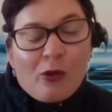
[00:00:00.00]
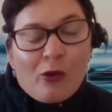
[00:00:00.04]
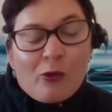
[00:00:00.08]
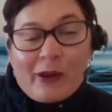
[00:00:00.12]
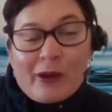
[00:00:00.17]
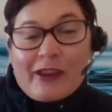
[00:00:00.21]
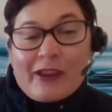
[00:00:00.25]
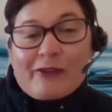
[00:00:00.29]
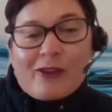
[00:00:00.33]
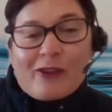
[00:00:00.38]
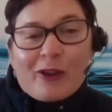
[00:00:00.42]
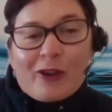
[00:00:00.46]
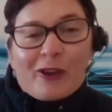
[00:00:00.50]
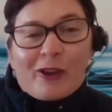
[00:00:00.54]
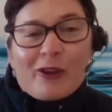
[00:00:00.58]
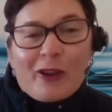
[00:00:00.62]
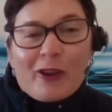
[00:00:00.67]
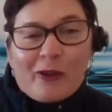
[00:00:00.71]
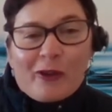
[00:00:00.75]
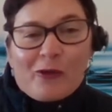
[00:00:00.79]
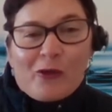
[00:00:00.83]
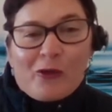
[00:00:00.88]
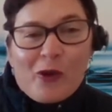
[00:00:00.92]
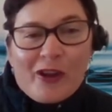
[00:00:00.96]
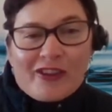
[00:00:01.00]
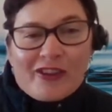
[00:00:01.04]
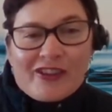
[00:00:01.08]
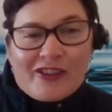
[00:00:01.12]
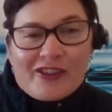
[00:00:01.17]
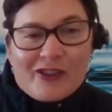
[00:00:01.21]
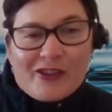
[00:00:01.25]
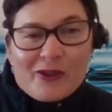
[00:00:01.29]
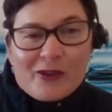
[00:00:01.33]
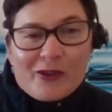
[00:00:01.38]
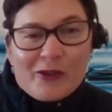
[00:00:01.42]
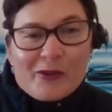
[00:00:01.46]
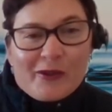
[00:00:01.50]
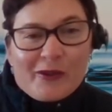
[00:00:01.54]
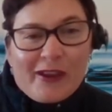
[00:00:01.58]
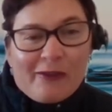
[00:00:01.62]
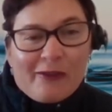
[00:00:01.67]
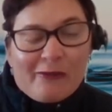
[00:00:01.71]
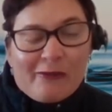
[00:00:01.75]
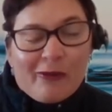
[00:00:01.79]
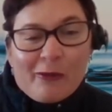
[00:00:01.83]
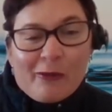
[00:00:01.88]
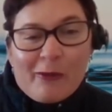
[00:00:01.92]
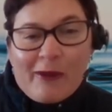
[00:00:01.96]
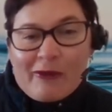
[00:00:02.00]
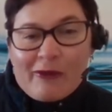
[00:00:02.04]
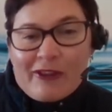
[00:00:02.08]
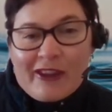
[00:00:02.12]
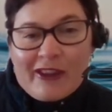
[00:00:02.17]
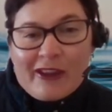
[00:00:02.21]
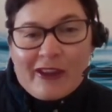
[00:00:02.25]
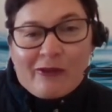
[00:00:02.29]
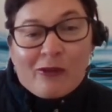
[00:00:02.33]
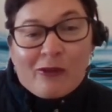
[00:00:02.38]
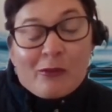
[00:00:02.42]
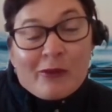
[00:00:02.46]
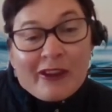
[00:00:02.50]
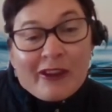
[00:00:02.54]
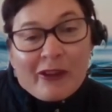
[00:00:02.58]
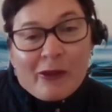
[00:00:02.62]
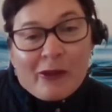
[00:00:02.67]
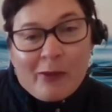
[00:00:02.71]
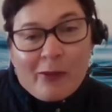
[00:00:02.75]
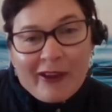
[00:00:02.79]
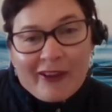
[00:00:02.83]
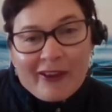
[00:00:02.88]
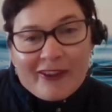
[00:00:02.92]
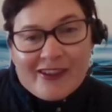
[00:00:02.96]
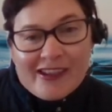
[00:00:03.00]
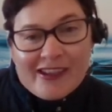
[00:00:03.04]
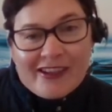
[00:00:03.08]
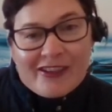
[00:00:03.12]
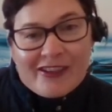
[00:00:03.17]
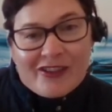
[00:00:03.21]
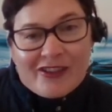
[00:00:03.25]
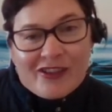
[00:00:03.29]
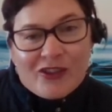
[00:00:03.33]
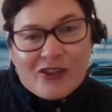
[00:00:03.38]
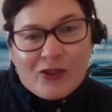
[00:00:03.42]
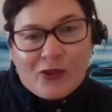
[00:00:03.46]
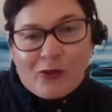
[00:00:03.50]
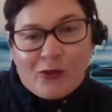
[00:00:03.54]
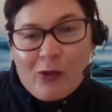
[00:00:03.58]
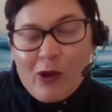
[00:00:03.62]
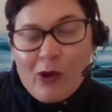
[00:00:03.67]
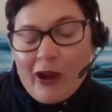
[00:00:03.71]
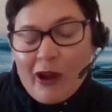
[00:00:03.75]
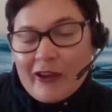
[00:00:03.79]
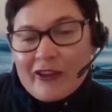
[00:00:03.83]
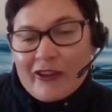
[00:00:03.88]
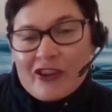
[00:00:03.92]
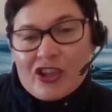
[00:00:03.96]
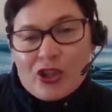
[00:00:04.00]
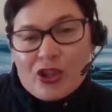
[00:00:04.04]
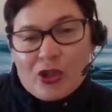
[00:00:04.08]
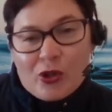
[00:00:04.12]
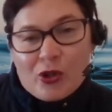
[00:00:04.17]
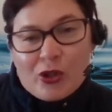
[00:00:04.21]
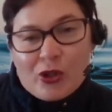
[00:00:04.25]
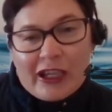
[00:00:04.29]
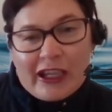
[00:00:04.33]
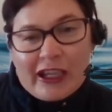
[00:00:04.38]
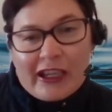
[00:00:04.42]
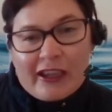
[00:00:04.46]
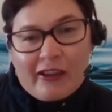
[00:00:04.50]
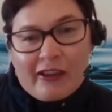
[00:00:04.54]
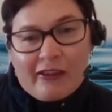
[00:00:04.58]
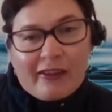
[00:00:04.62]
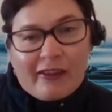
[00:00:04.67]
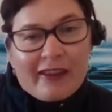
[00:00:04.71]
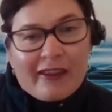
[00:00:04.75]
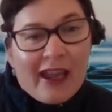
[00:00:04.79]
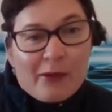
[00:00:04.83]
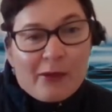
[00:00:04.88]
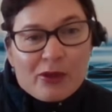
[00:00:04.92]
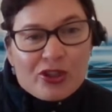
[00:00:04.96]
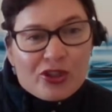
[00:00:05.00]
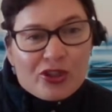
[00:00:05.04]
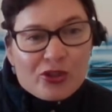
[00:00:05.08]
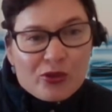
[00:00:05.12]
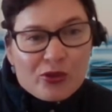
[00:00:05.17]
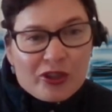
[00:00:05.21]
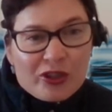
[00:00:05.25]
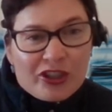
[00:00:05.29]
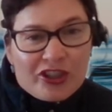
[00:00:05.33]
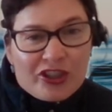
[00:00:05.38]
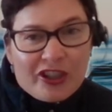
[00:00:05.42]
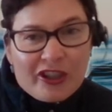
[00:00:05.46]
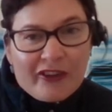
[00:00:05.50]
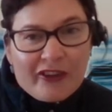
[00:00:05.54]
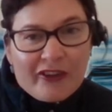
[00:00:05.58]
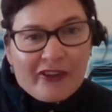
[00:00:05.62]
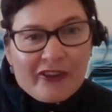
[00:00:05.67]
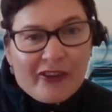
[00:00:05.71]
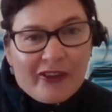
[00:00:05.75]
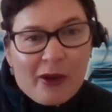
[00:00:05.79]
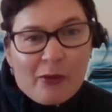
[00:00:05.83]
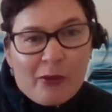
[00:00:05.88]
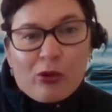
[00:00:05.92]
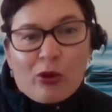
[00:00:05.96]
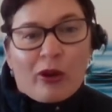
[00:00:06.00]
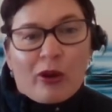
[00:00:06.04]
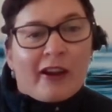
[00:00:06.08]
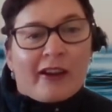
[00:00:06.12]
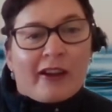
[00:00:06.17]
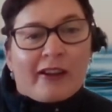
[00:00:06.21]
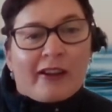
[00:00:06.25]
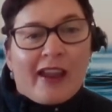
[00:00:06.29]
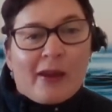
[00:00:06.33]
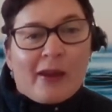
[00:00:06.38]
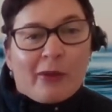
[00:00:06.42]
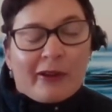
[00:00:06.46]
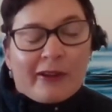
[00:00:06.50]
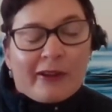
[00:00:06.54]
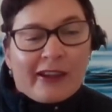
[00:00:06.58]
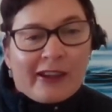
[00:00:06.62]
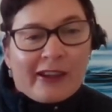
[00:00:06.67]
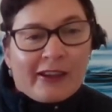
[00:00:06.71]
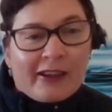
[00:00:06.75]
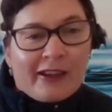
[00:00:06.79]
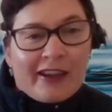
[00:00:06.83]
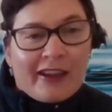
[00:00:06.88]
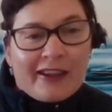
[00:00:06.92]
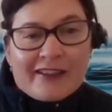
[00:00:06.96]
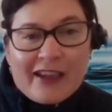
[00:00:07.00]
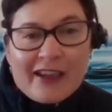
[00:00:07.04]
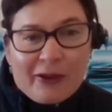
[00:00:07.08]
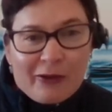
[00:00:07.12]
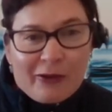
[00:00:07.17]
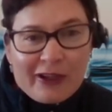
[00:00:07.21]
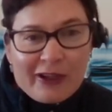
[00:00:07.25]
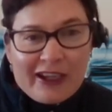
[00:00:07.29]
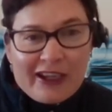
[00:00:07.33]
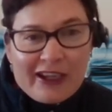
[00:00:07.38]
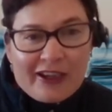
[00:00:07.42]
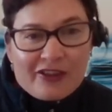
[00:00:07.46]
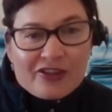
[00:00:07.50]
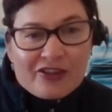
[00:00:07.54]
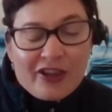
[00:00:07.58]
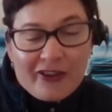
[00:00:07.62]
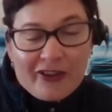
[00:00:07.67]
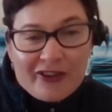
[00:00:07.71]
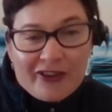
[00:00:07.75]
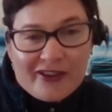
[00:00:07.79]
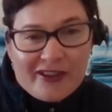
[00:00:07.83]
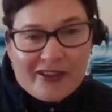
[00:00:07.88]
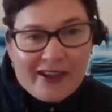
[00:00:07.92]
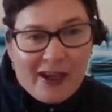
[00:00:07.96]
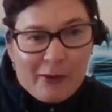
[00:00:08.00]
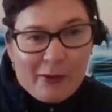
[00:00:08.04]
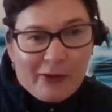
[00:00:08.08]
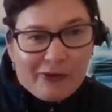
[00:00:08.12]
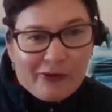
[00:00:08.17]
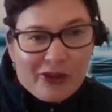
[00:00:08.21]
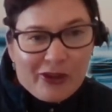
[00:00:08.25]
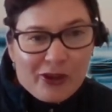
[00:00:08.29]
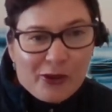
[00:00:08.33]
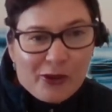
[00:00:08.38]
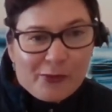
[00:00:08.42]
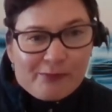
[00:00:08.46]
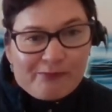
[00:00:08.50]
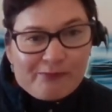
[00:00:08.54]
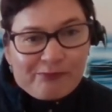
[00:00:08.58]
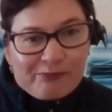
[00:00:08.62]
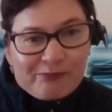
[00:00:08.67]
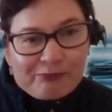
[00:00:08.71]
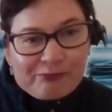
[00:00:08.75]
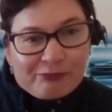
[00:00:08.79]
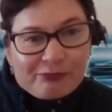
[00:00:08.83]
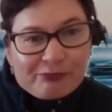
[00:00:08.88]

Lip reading: We've got a lot of work to do, from everything from myth busting to biosecurity, labour shortages and product labelling integrity, just to name a few.